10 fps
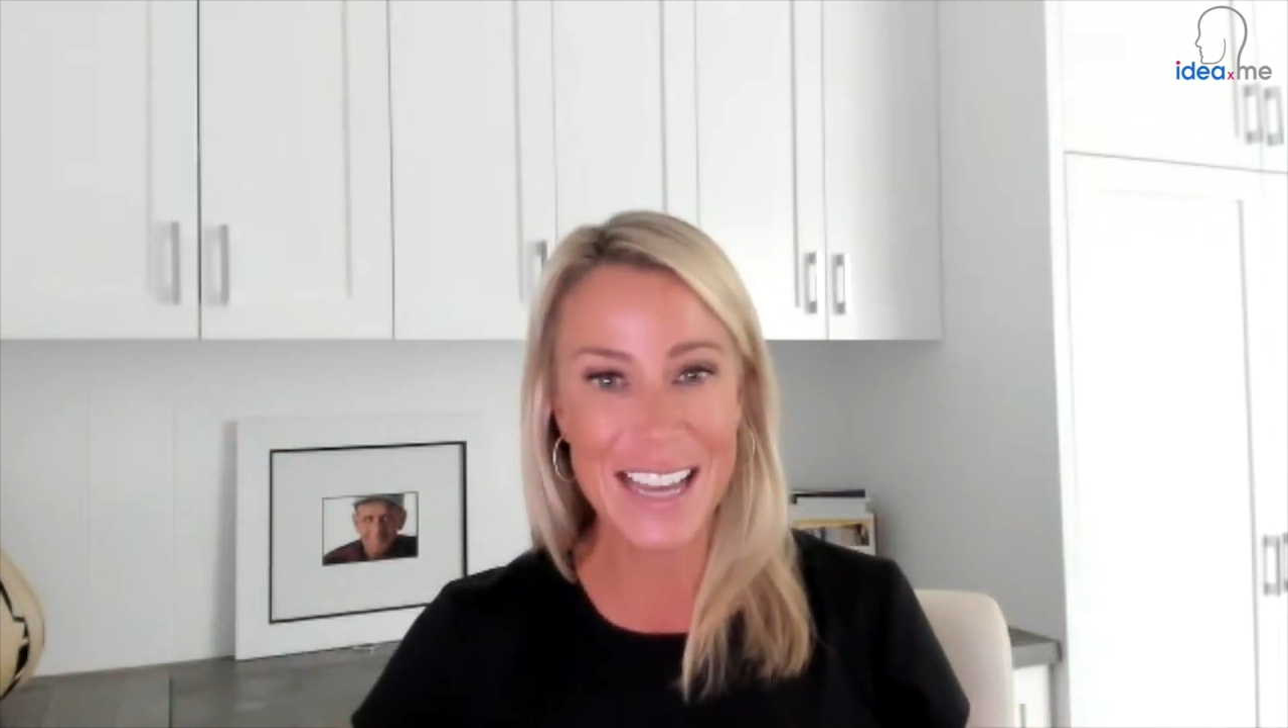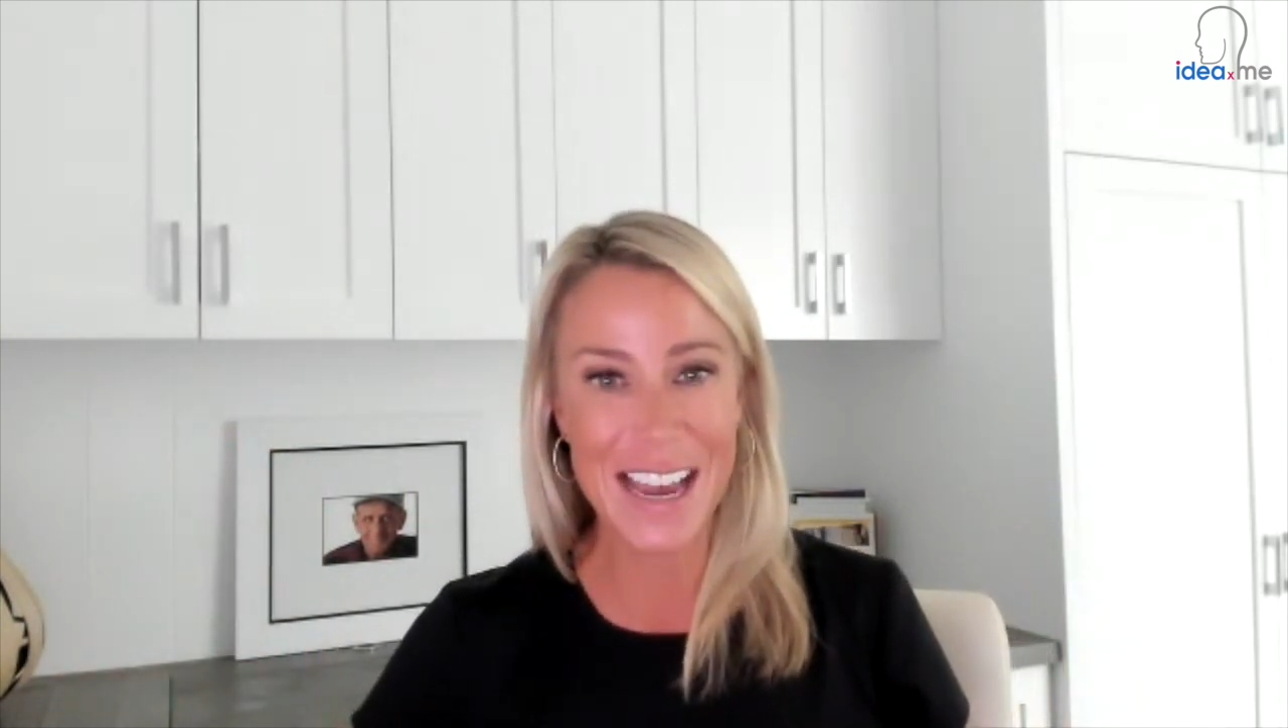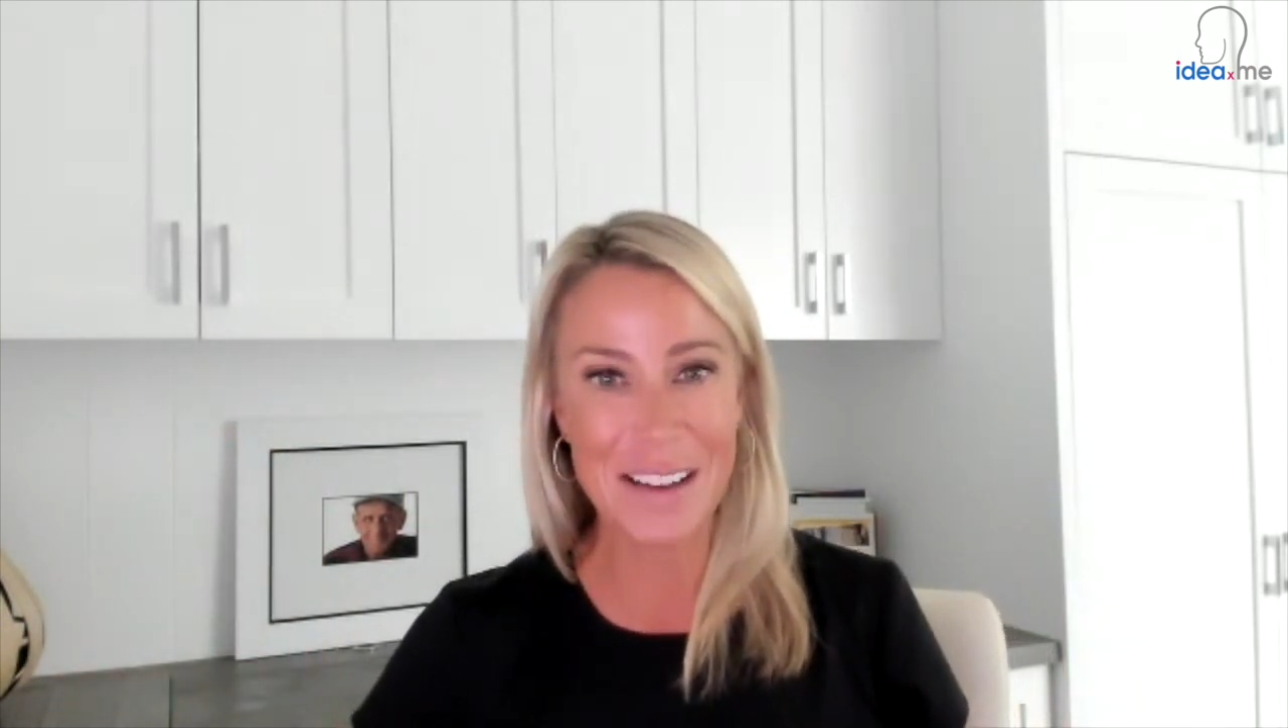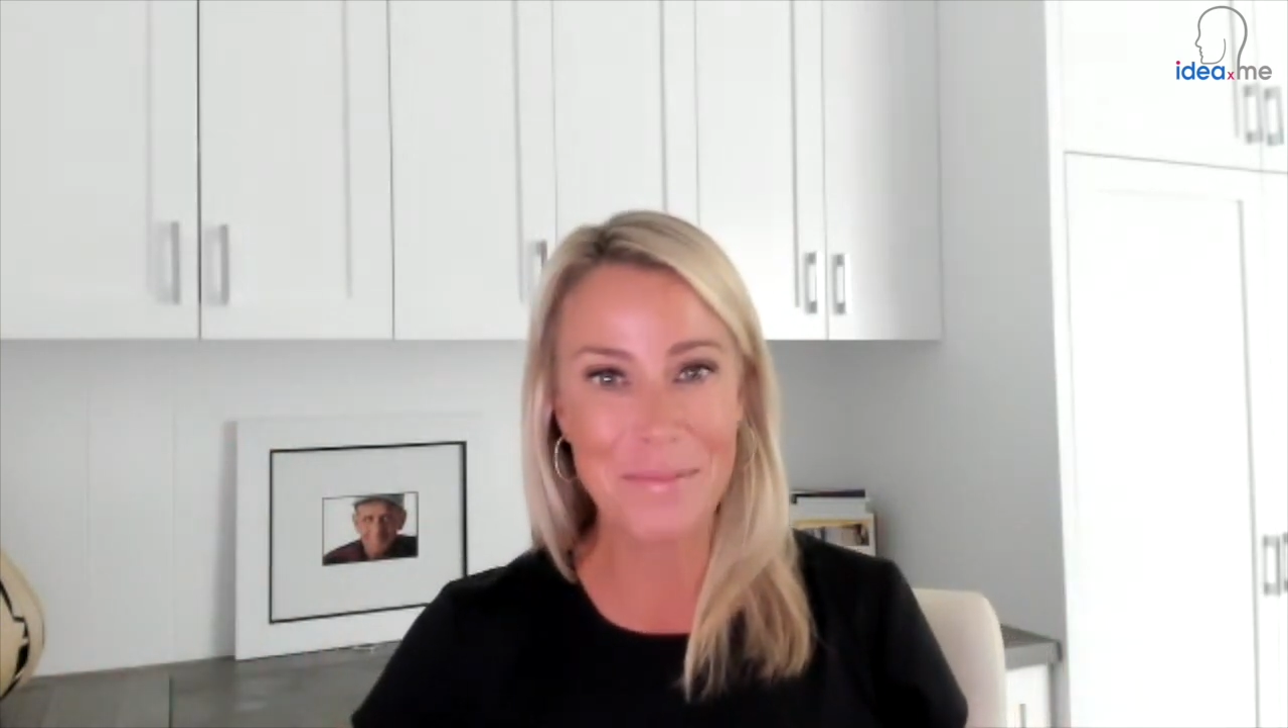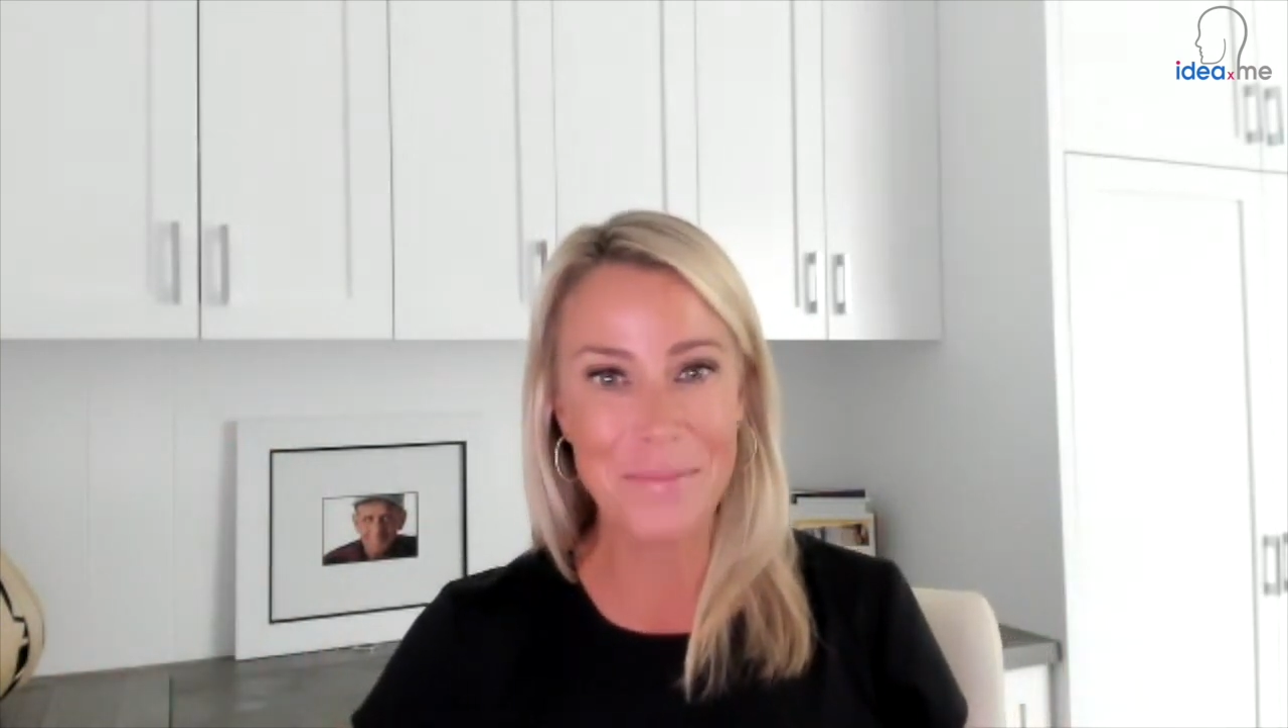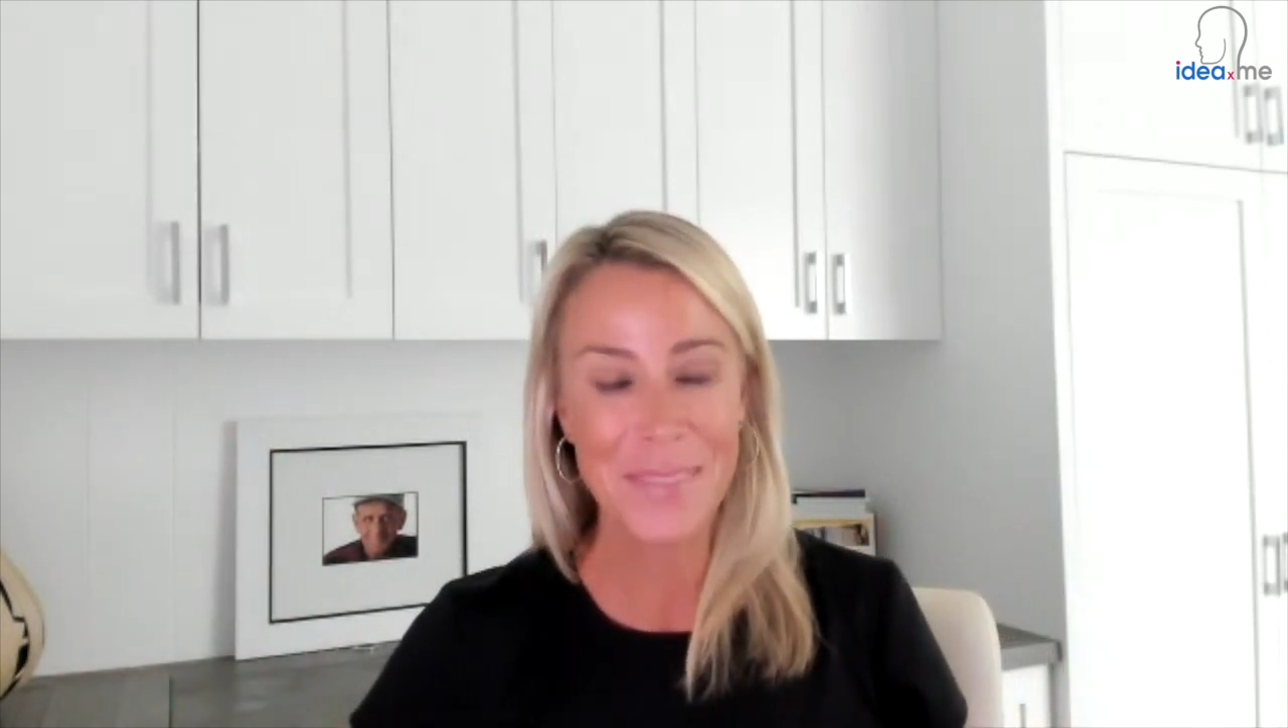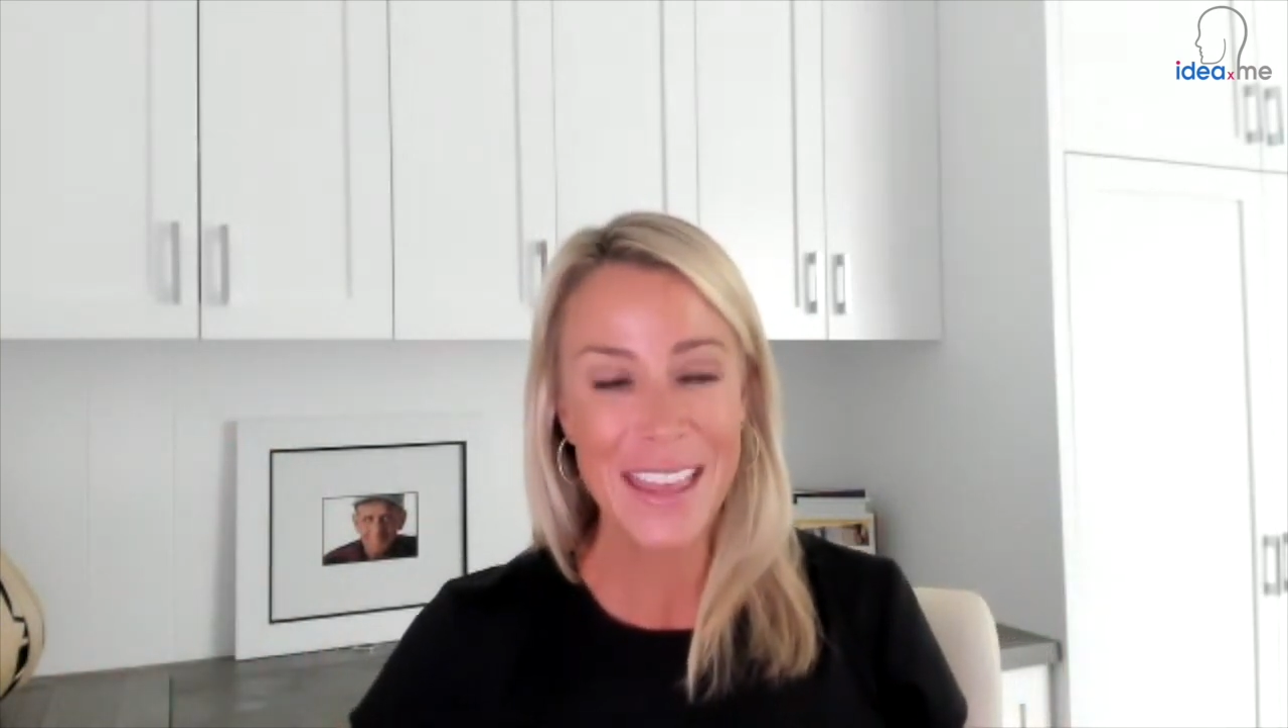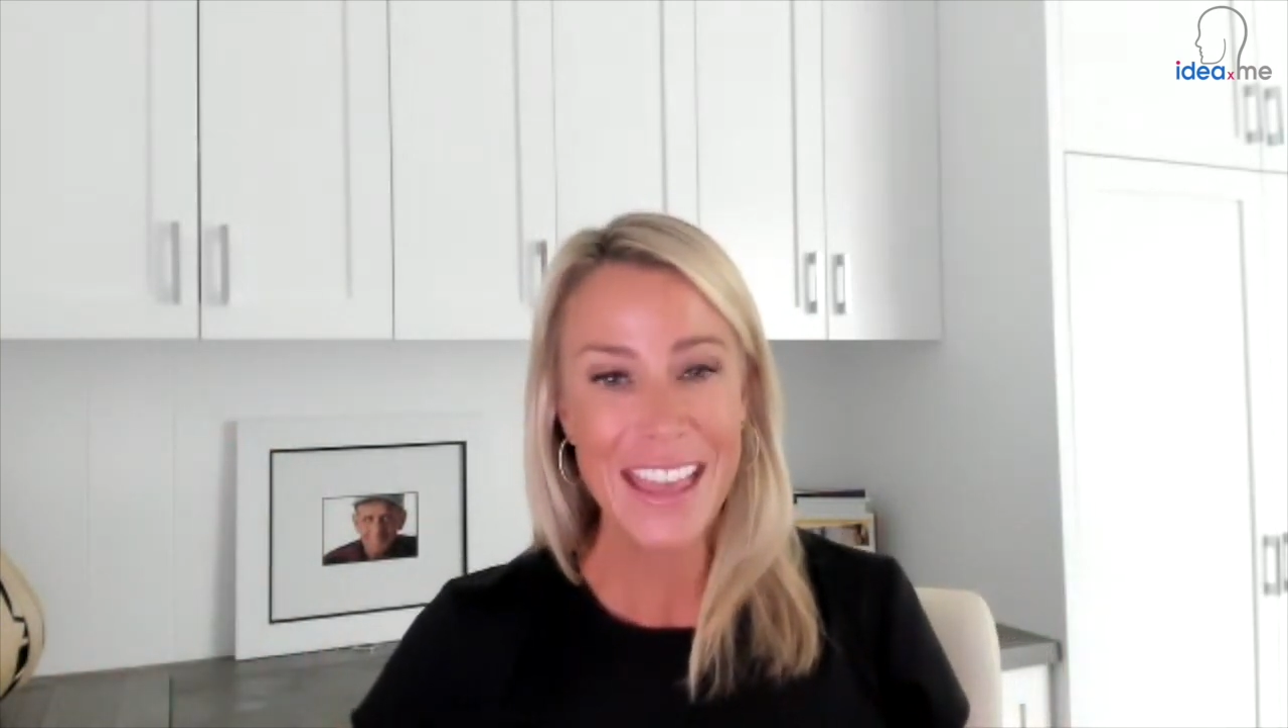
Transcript: um,